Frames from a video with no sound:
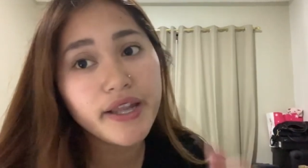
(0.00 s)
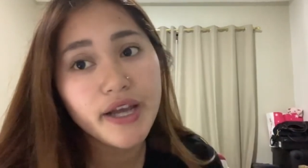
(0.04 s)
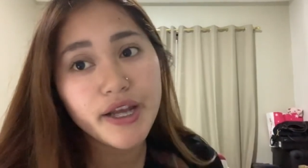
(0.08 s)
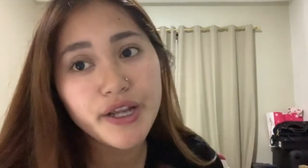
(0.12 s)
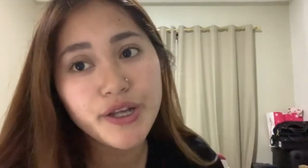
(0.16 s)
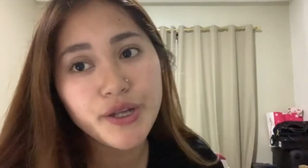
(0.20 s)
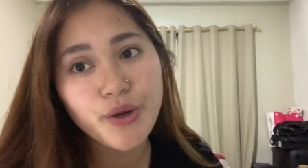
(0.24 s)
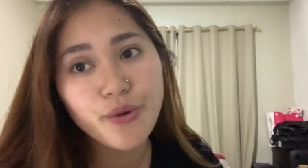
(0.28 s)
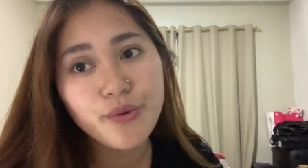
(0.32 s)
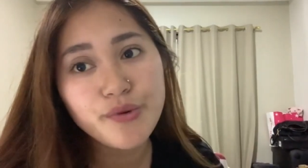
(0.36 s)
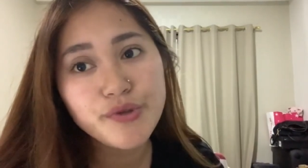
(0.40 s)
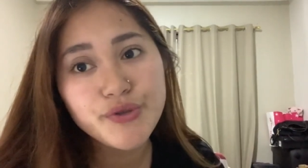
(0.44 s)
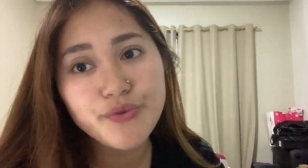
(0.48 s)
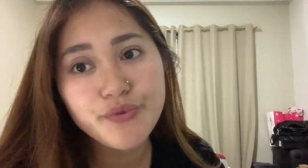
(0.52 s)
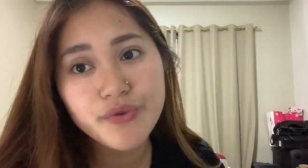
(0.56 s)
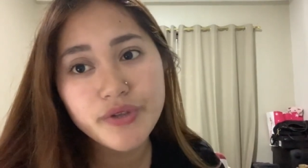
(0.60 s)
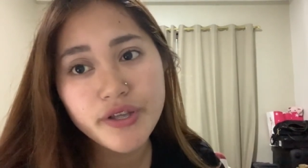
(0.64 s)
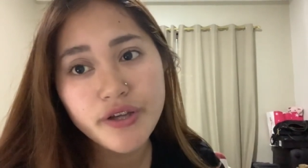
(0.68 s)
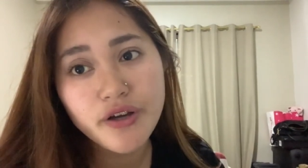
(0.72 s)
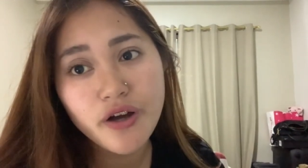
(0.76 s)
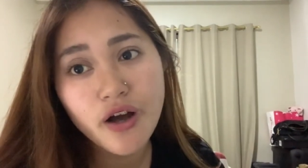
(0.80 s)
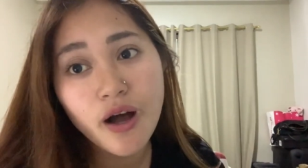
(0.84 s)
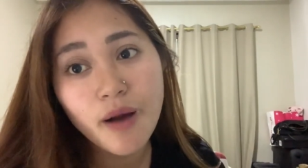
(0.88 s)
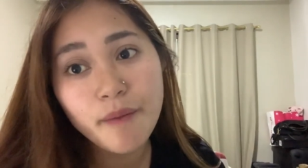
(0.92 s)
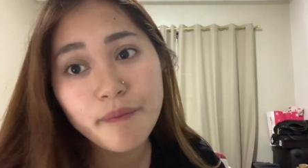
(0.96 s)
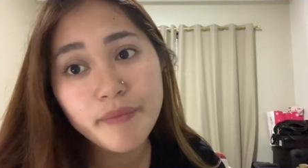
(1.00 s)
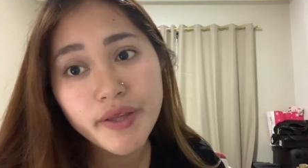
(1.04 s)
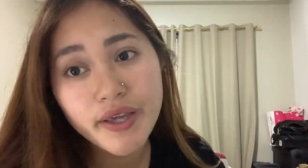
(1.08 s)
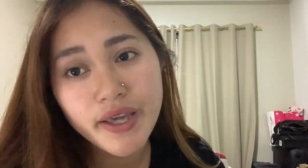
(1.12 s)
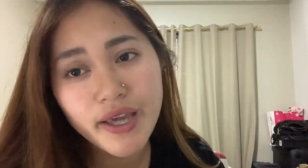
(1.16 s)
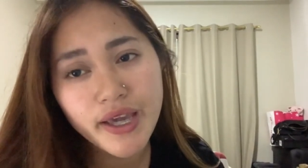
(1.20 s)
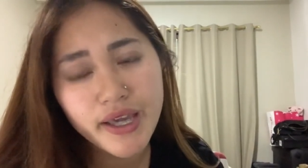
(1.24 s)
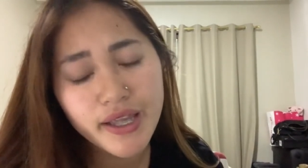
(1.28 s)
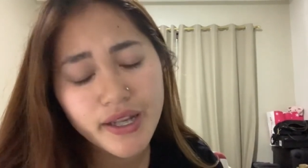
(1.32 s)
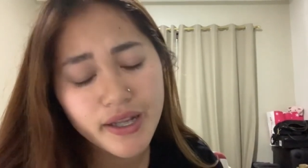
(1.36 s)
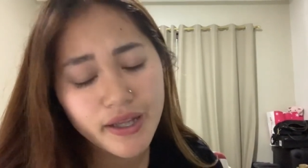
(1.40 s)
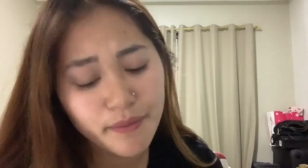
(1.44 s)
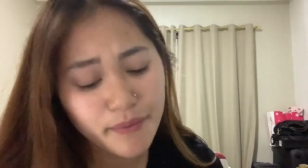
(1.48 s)
I know it's really
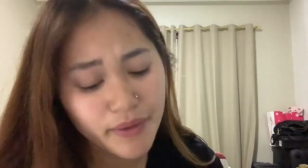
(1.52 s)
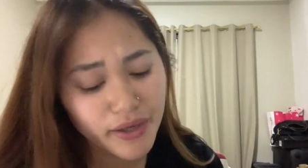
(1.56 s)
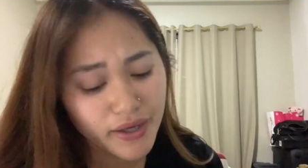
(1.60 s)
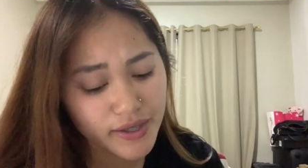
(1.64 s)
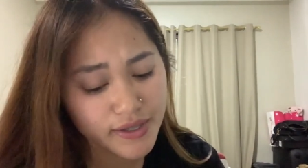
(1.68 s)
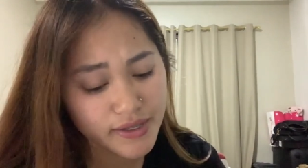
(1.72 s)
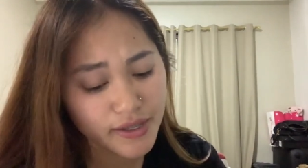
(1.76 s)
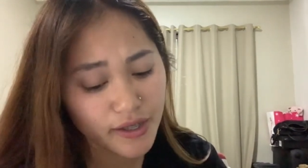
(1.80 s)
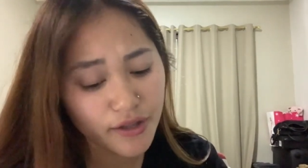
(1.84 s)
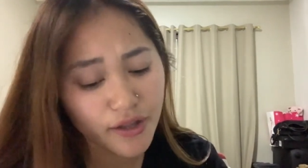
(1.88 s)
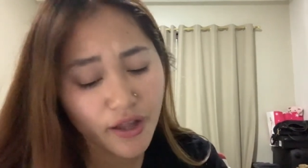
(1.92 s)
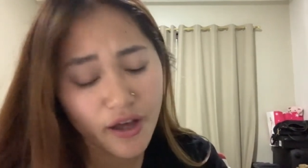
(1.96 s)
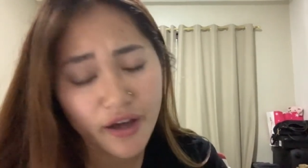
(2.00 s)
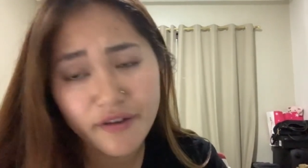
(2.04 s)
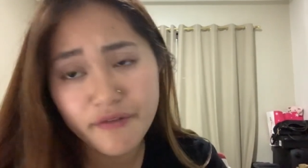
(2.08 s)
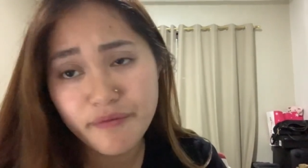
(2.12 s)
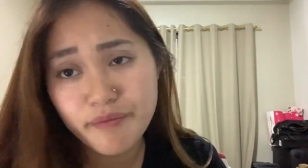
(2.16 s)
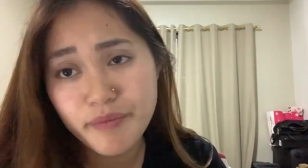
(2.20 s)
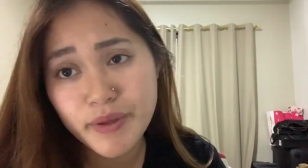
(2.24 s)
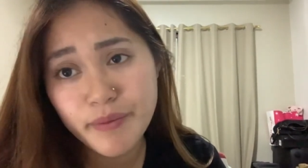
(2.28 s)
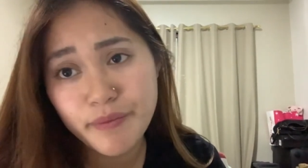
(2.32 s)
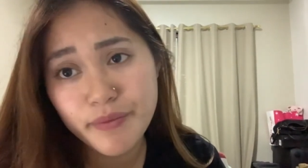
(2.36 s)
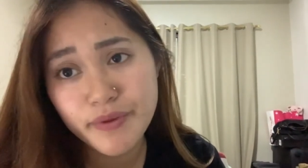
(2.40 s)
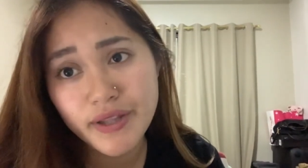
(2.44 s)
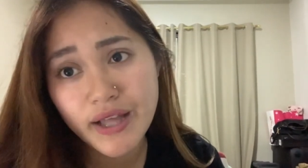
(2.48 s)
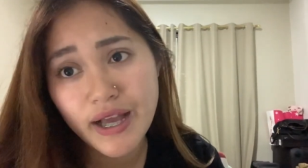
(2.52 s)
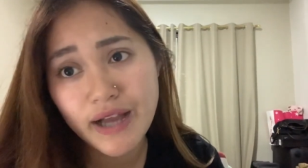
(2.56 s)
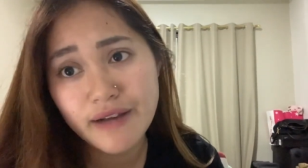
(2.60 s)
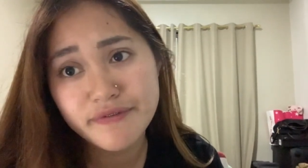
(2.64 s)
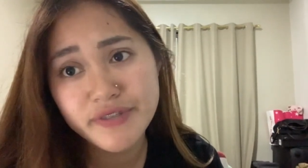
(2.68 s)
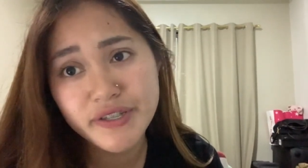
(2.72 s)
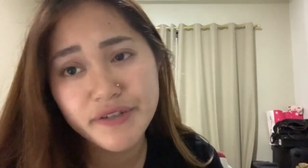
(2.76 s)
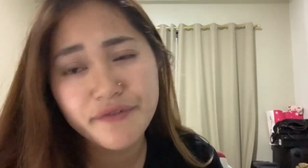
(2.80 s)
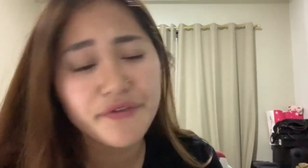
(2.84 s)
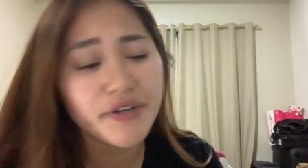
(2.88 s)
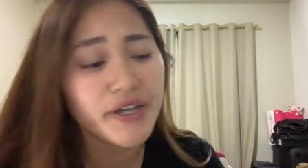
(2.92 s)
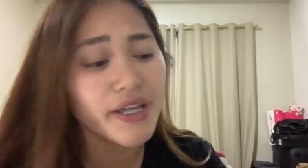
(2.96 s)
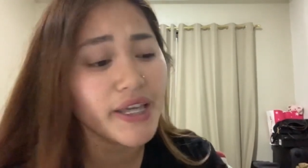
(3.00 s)
complicated because a lot of people have
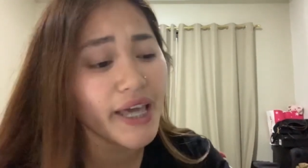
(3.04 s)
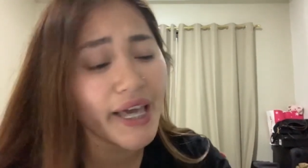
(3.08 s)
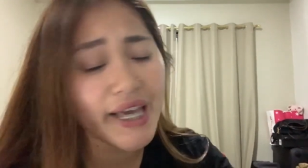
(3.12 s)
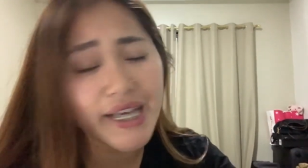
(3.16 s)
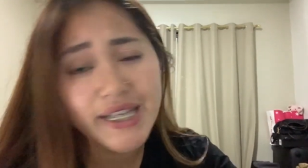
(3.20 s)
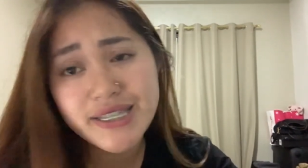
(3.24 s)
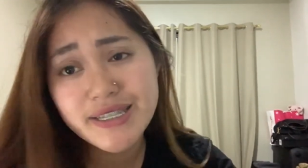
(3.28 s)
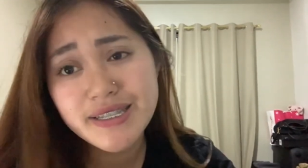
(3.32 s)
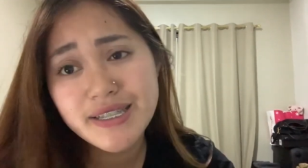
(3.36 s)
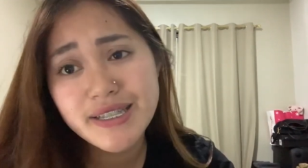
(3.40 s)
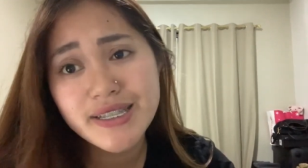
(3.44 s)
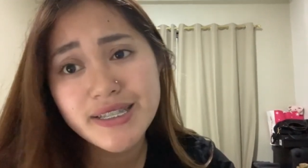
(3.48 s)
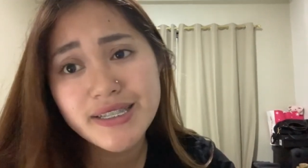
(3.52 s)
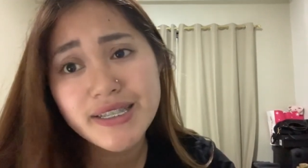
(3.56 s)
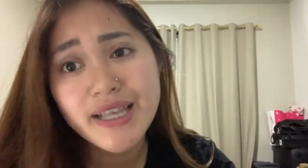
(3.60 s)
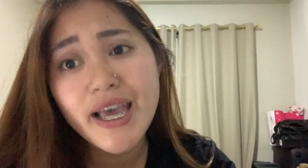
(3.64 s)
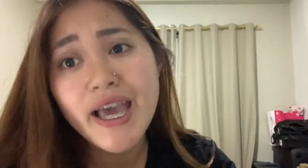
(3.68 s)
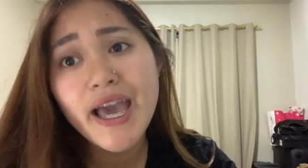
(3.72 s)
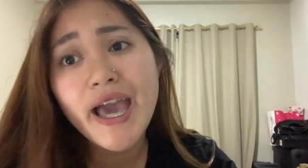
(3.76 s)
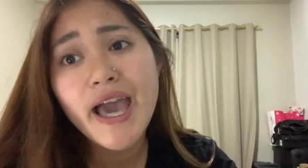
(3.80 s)
different cases,